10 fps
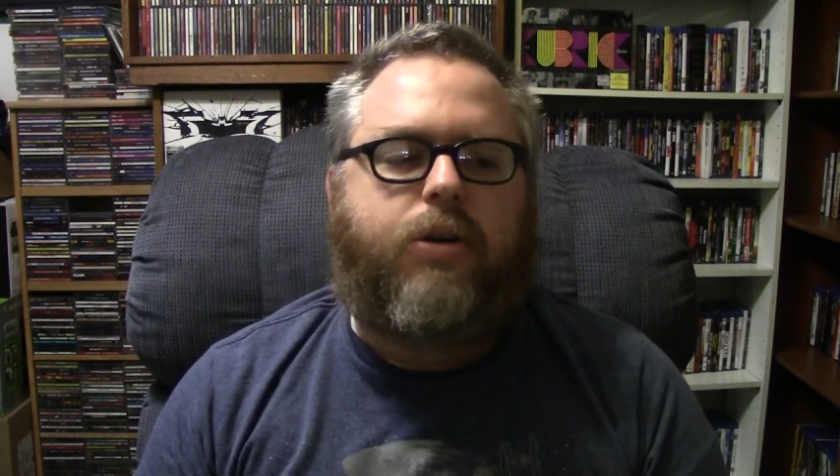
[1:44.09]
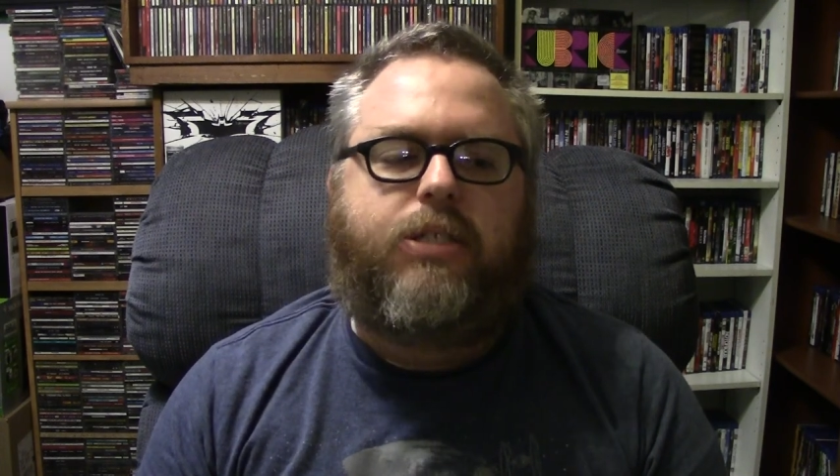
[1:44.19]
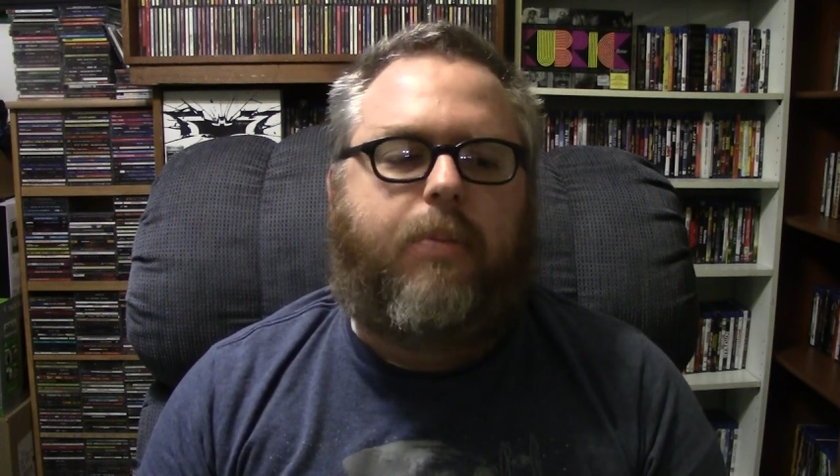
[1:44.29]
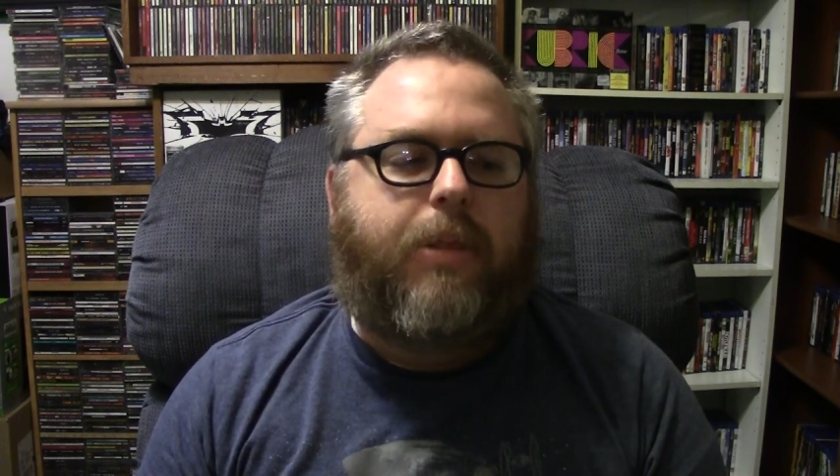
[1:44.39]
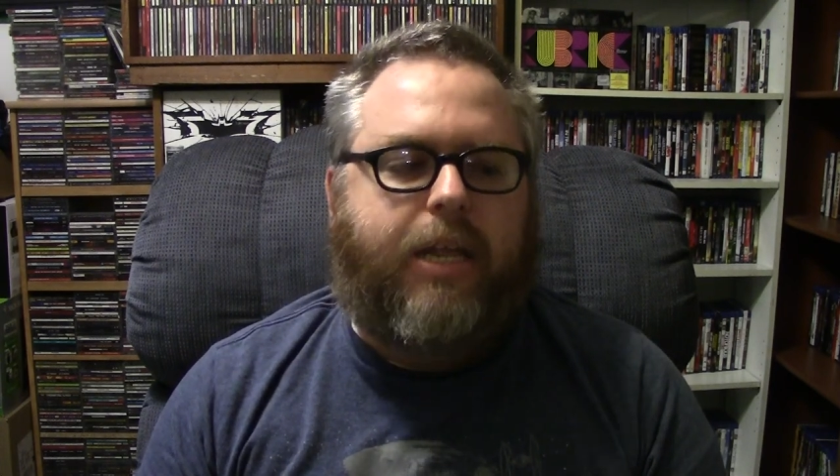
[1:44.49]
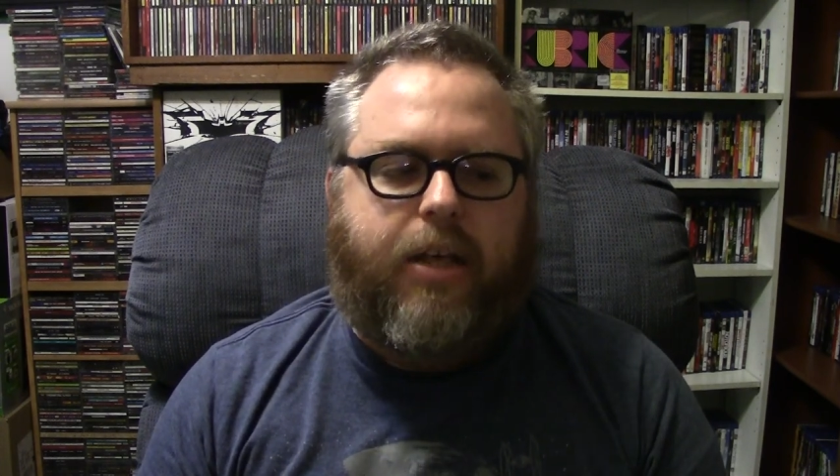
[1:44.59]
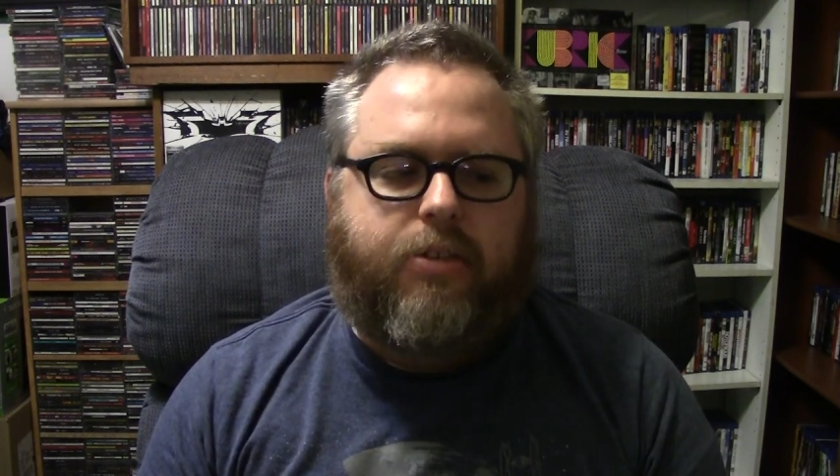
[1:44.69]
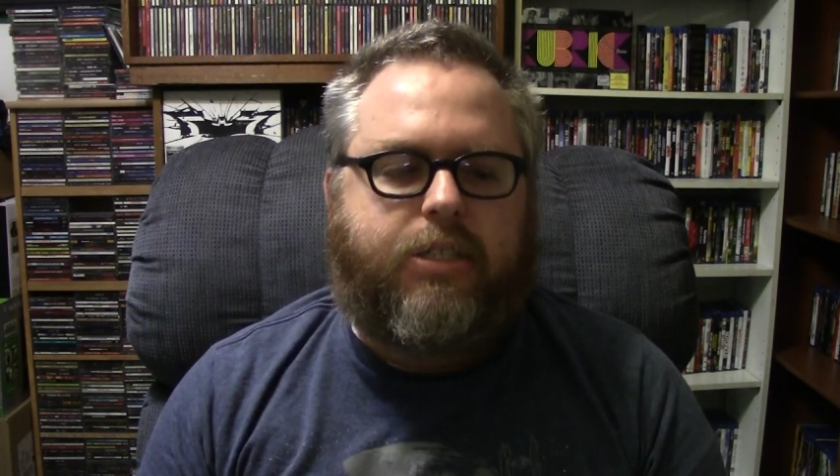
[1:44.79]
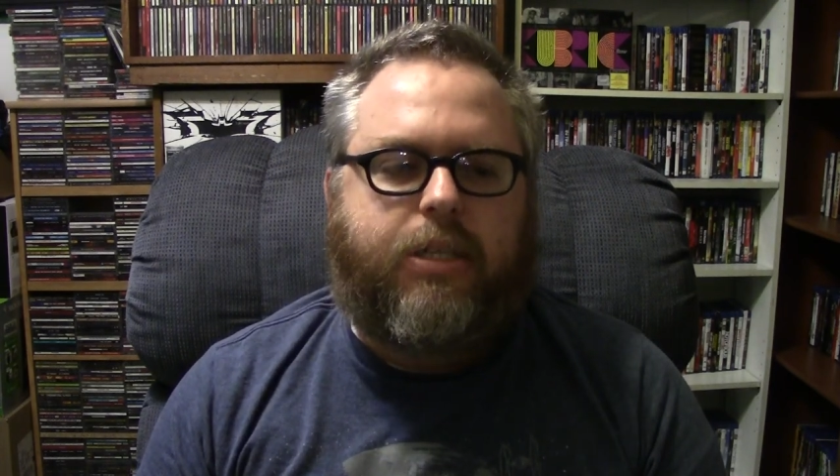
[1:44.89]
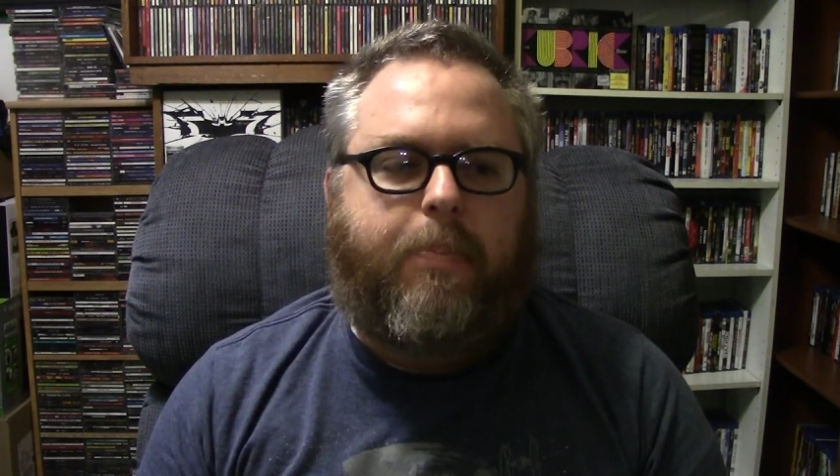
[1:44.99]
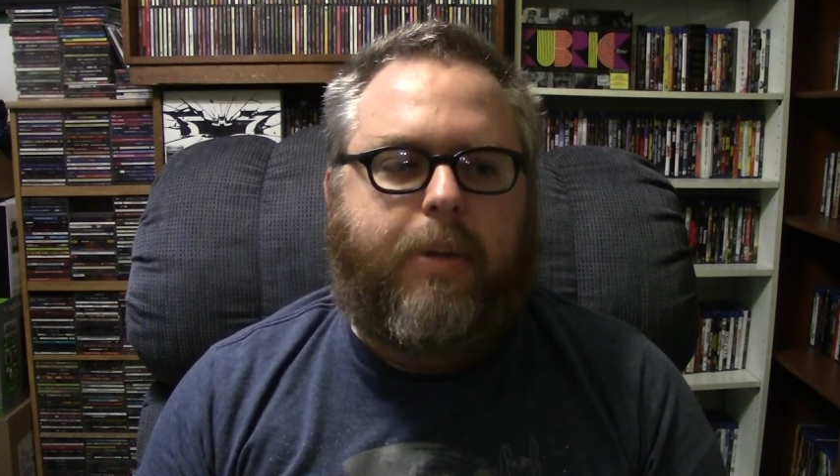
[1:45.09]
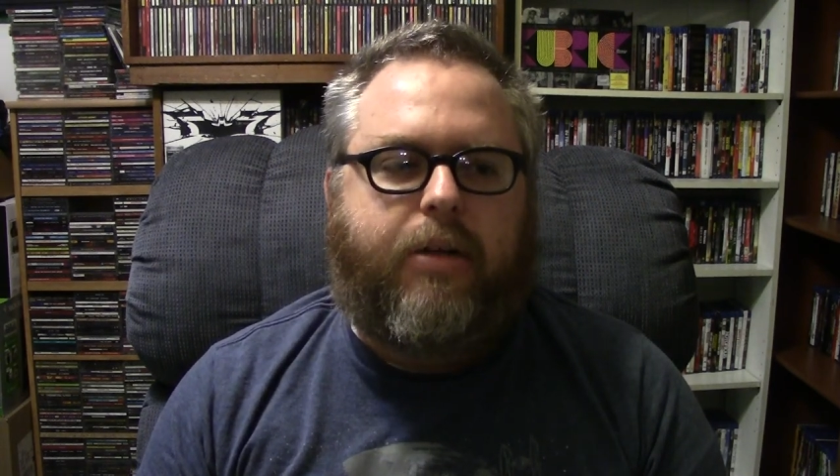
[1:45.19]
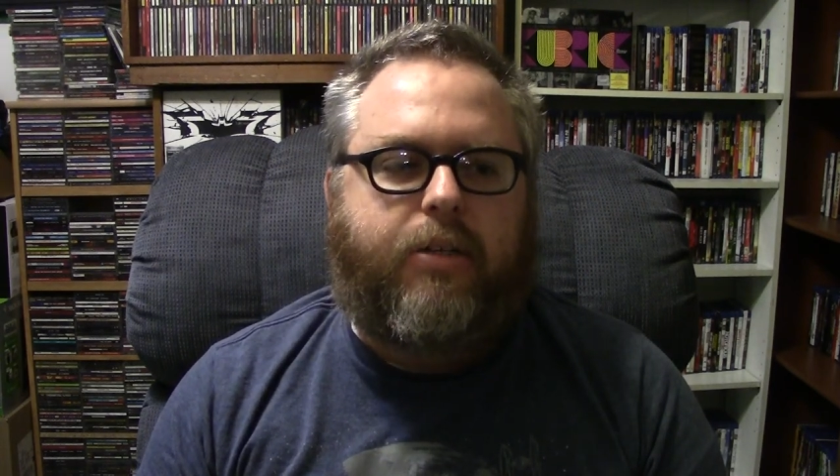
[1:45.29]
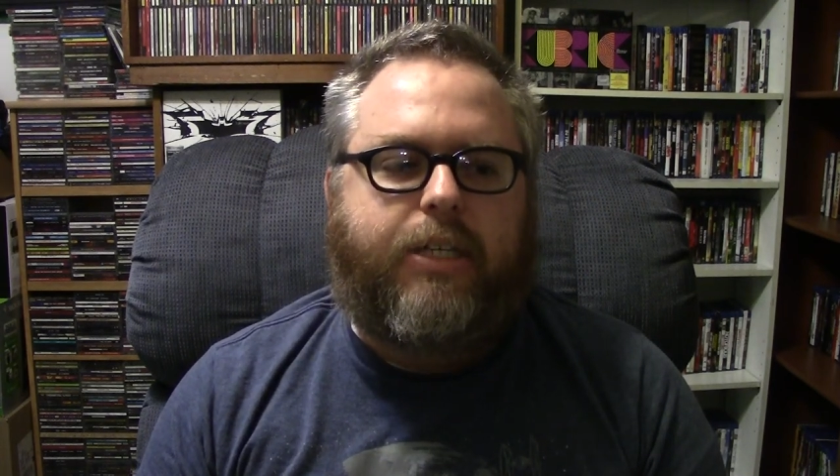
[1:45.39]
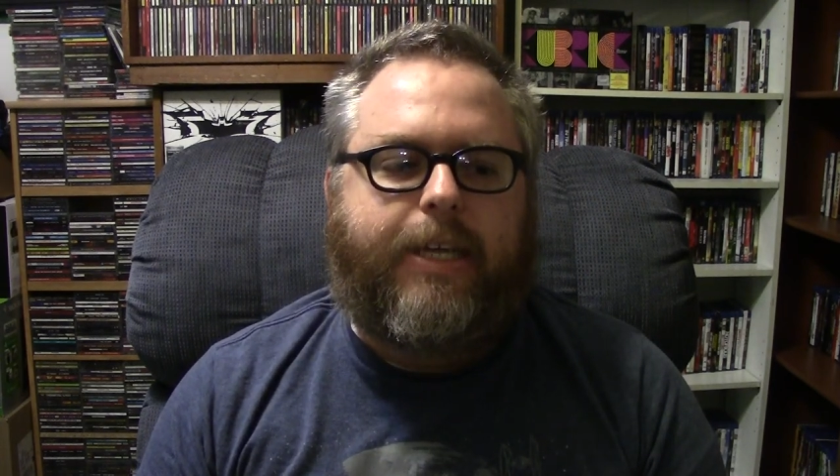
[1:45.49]
something else in the
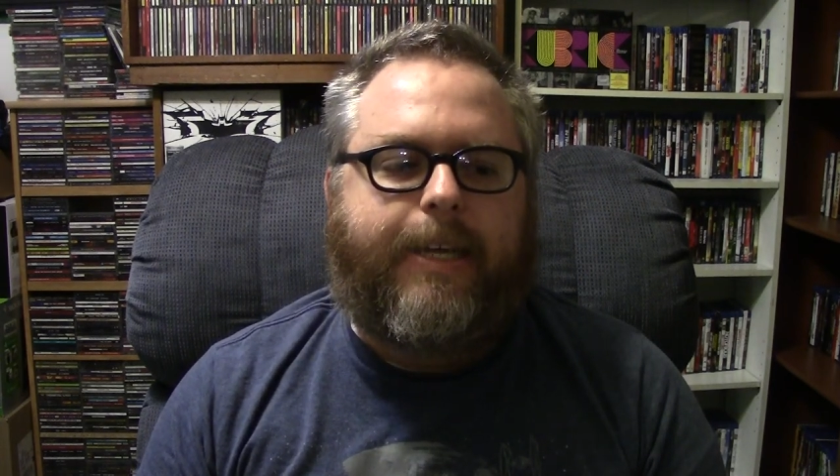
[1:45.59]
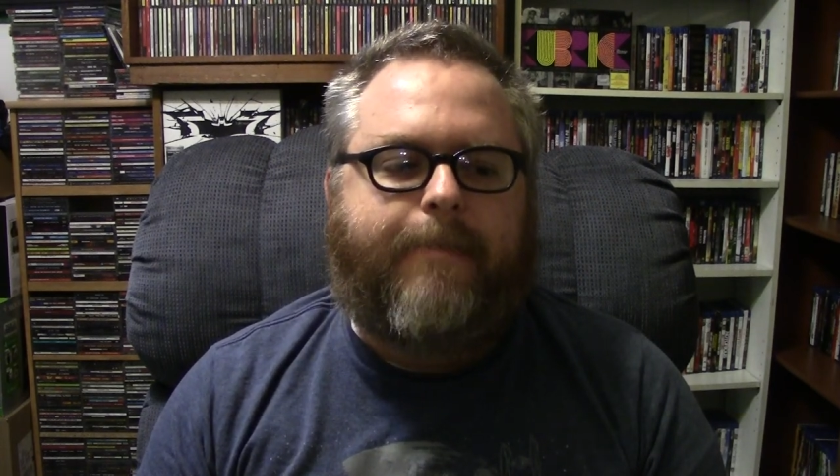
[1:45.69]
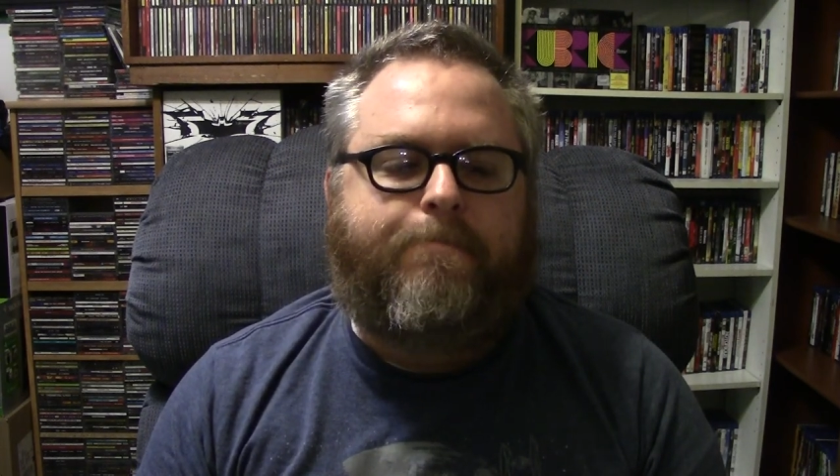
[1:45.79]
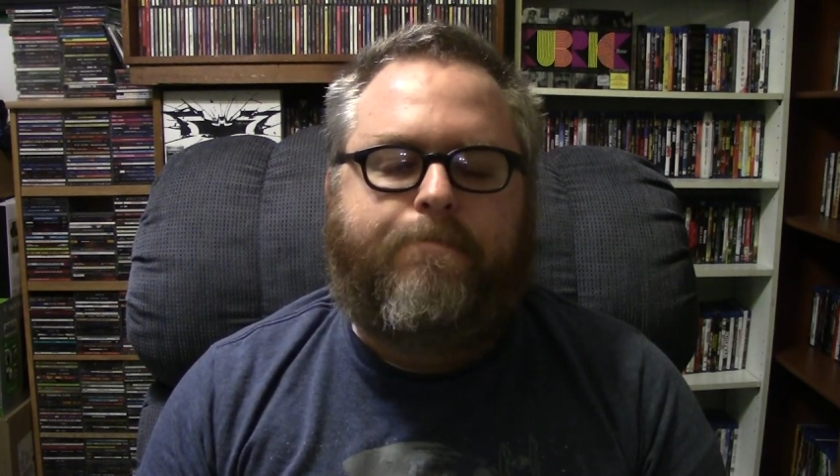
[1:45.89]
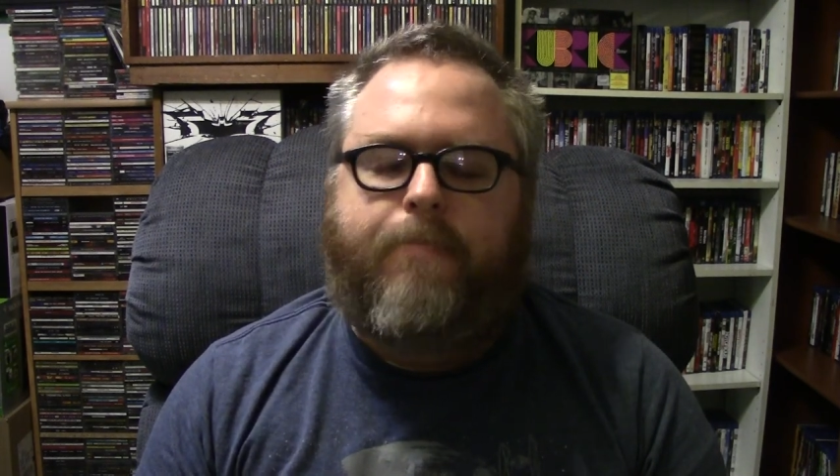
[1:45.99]
building.